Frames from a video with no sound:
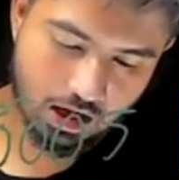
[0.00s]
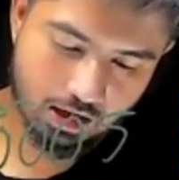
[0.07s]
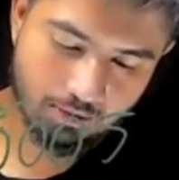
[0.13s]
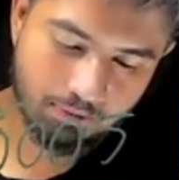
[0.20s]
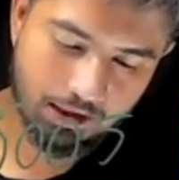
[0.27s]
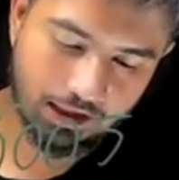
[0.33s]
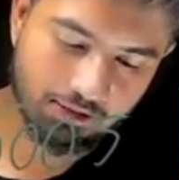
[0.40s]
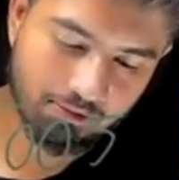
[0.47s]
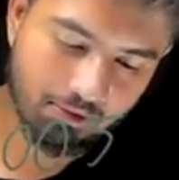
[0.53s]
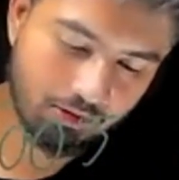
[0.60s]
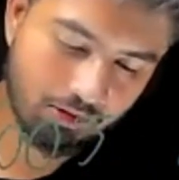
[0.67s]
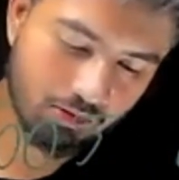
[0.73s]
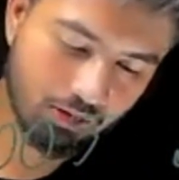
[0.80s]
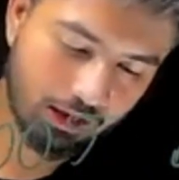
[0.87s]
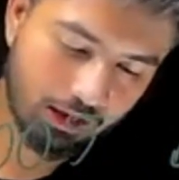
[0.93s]
Make your
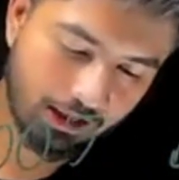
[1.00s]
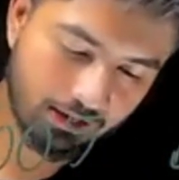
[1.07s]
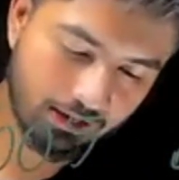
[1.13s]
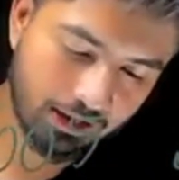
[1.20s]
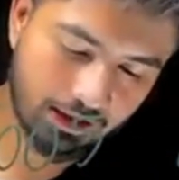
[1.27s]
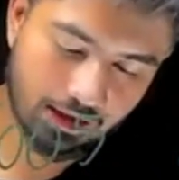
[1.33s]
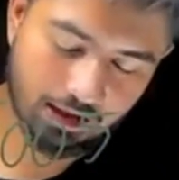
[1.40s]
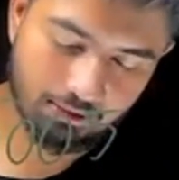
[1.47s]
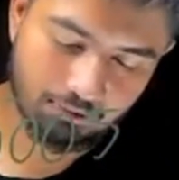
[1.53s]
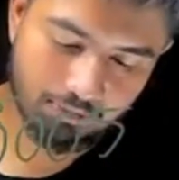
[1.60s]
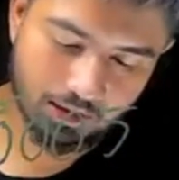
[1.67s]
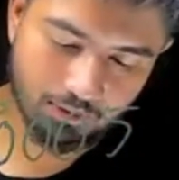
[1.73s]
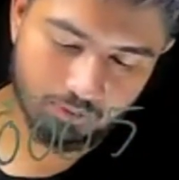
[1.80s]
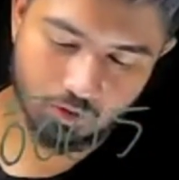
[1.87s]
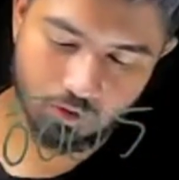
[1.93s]
note that then,
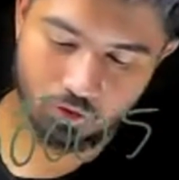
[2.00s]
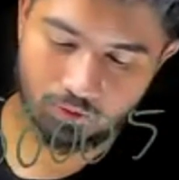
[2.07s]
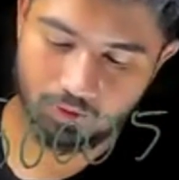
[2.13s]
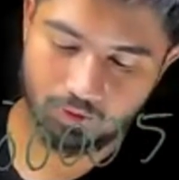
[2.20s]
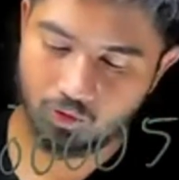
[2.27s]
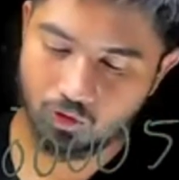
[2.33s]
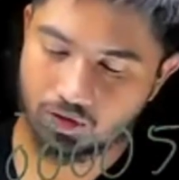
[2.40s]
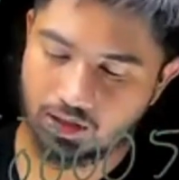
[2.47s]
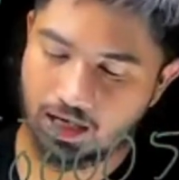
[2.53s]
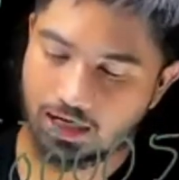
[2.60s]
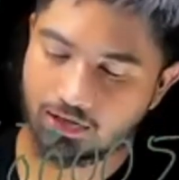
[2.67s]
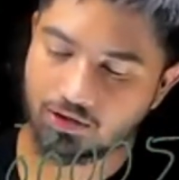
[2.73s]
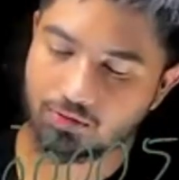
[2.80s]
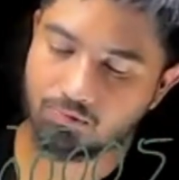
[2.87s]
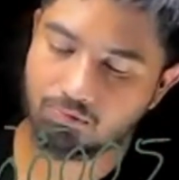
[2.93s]
but more
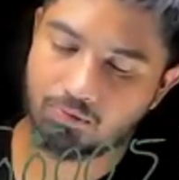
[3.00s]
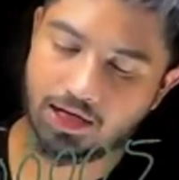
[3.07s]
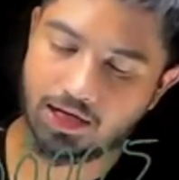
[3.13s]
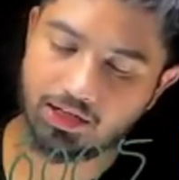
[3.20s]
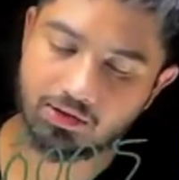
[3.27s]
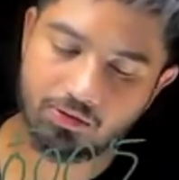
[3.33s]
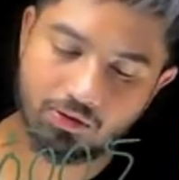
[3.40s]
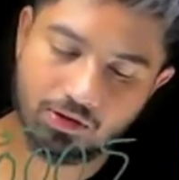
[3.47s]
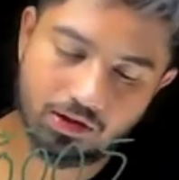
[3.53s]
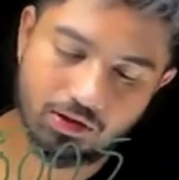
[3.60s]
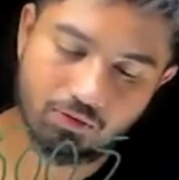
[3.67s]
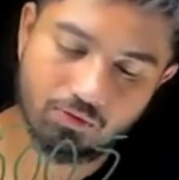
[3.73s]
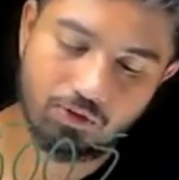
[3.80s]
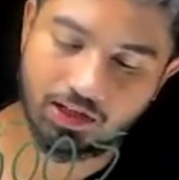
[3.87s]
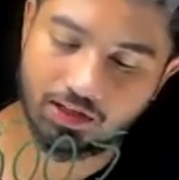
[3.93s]
than my note,
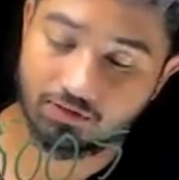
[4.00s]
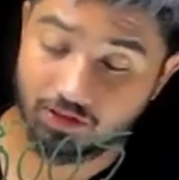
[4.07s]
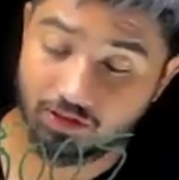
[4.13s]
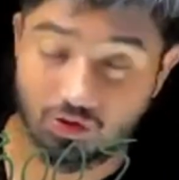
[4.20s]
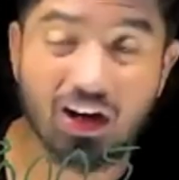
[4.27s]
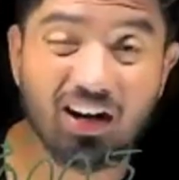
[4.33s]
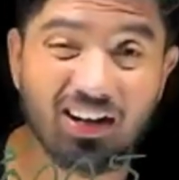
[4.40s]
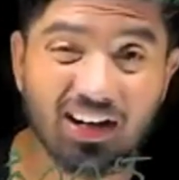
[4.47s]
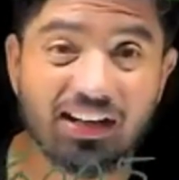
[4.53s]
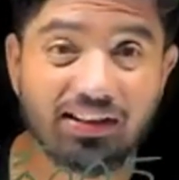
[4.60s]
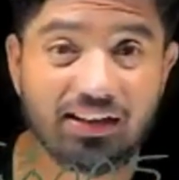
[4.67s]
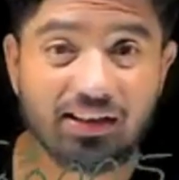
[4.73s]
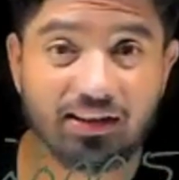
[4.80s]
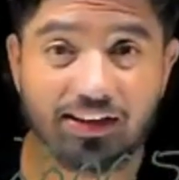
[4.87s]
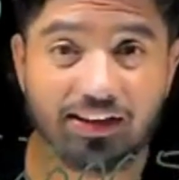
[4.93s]
whatever you are
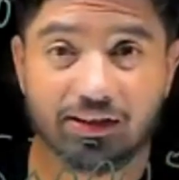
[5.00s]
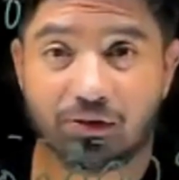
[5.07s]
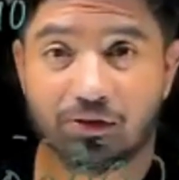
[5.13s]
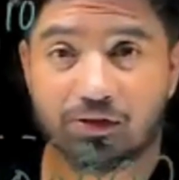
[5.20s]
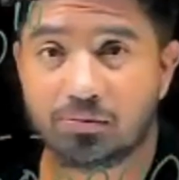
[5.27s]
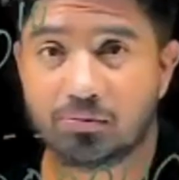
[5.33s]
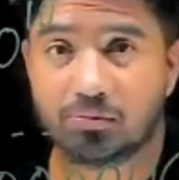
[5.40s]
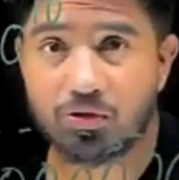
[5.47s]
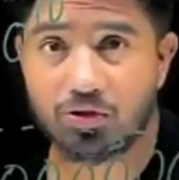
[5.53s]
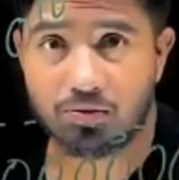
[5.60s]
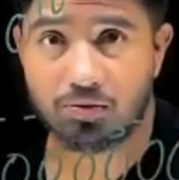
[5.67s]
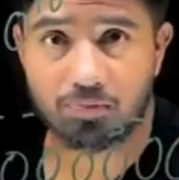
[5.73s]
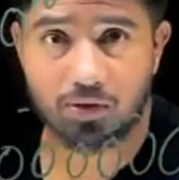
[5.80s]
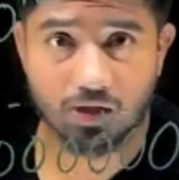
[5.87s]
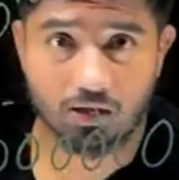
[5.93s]
writing right now is the most
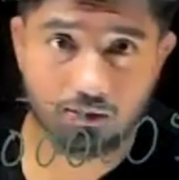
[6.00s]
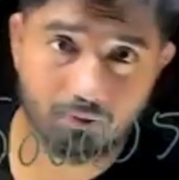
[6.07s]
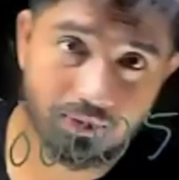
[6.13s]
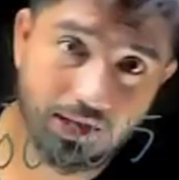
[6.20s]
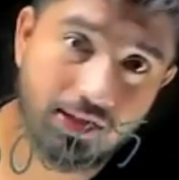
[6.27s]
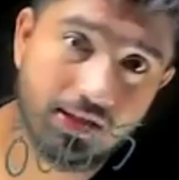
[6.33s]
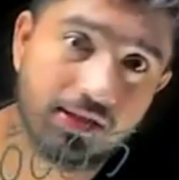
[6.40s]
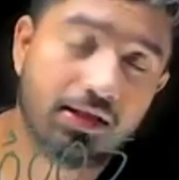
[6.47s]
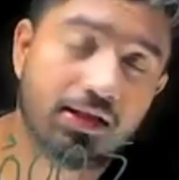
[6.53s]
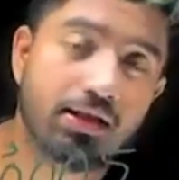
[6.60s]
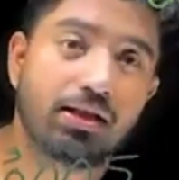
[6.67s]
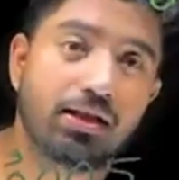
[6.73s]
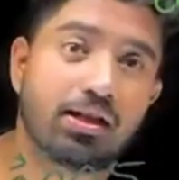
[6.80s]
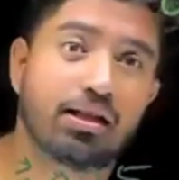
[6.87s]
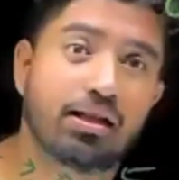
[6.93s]
important part.
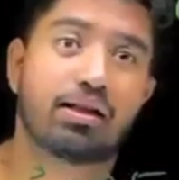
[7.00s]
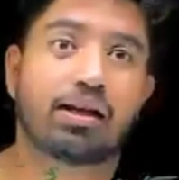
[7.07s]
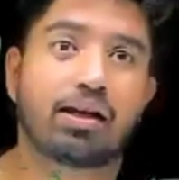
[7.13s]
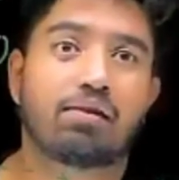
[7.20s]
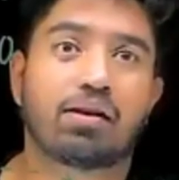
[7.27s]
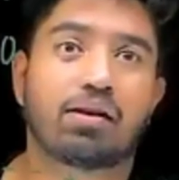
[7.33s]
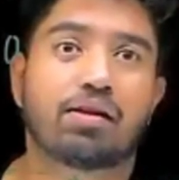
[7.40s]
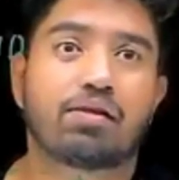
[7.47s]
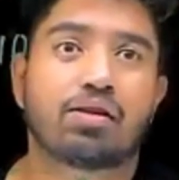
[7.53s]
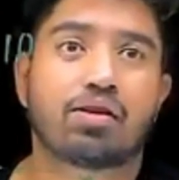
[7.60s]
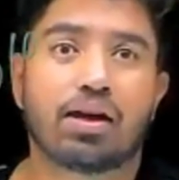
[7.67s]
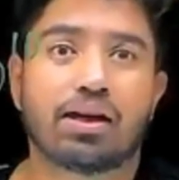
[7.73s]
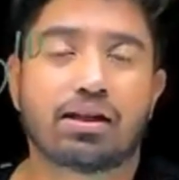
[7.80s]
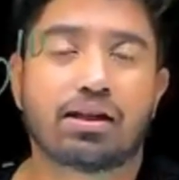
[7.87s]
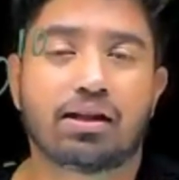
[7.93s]
Okay, whatever you are
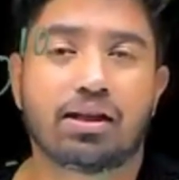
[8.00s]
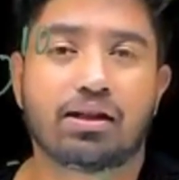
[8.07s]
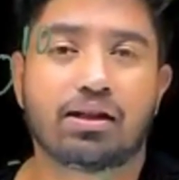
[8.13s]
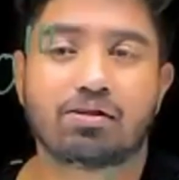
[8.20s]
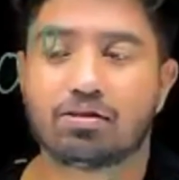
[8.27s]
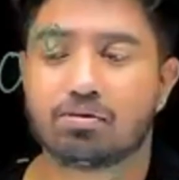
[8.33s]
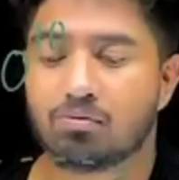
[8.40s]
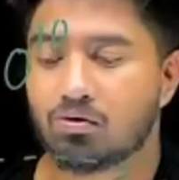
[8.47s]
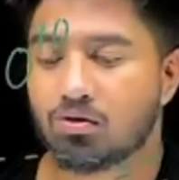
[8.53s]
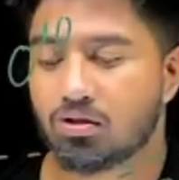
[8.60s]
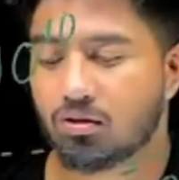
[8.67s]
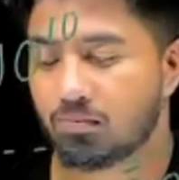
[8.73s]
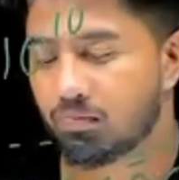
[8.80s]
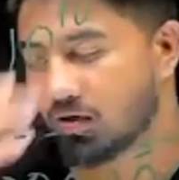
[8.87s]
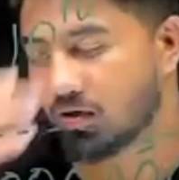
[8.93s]
writing right now is the most
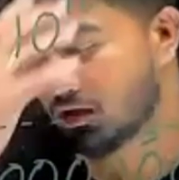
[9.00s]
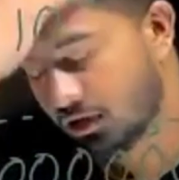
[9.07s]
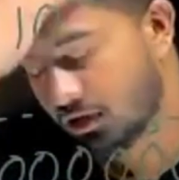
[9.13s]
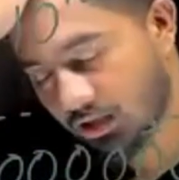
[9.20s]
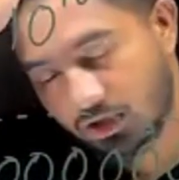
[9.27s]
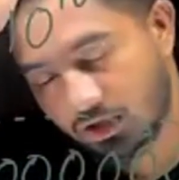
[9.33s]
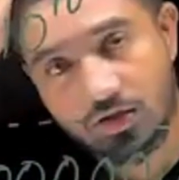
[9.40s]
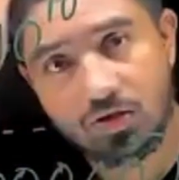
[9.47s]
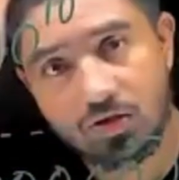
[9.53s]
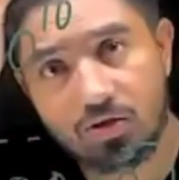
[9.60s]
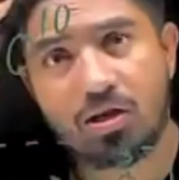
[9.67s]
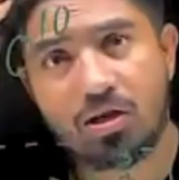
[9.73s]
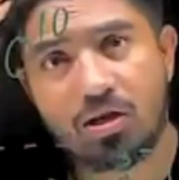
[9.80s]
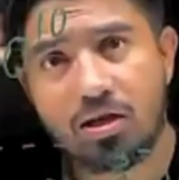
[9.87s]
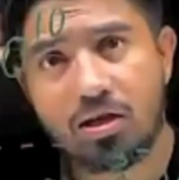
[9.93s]
important section. So
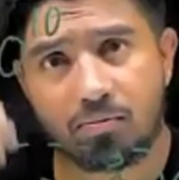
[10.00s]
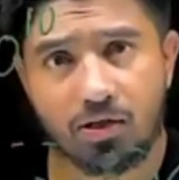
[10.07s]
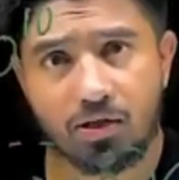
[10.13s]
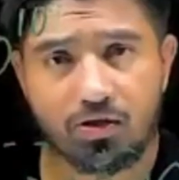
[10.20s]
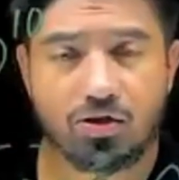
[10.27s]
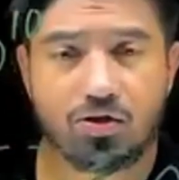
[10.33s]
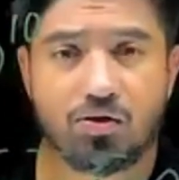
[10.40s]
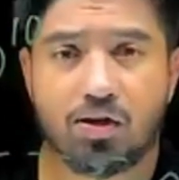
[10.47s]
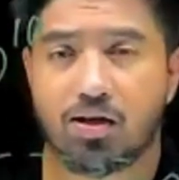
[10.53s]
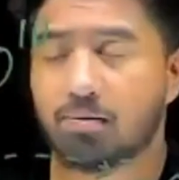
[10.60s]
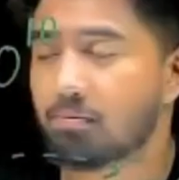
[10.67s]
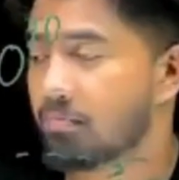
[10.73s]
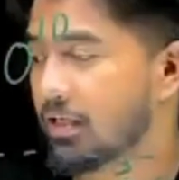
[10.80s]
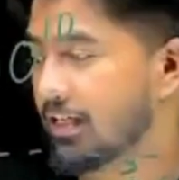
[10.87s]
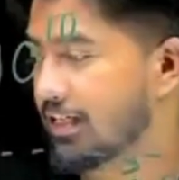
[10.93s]
make sure you
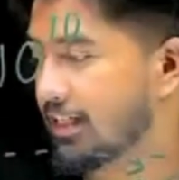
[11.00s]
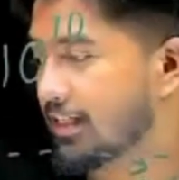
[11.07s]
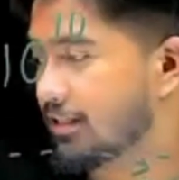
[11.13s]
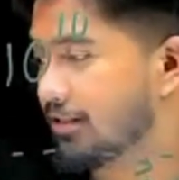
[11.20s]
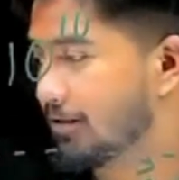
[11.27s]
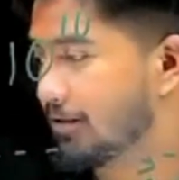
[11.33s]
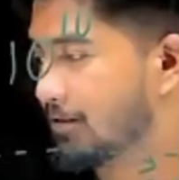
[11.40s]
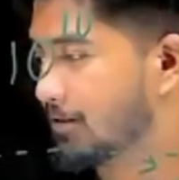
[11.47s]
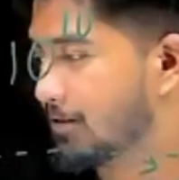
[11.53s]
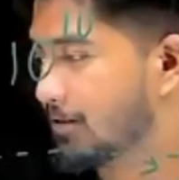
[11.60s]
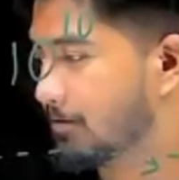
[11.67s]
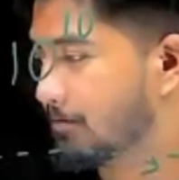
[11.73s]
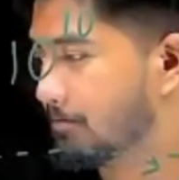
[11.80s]
complete it also.